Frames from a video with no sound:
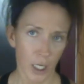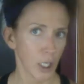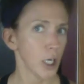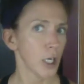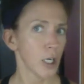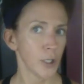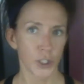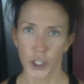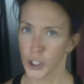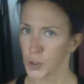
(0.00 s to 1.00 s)
Oh,
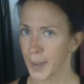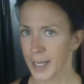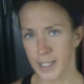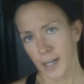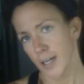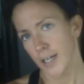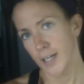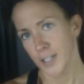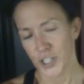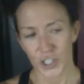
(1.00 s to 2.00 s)
you shouldn't do boxing.
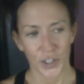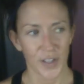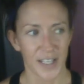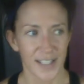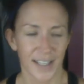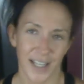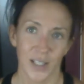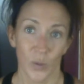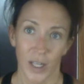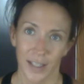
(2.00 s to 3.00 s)
Oh, you shouldn't do this. And
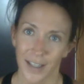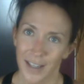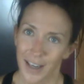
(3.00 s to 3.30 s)
guess what?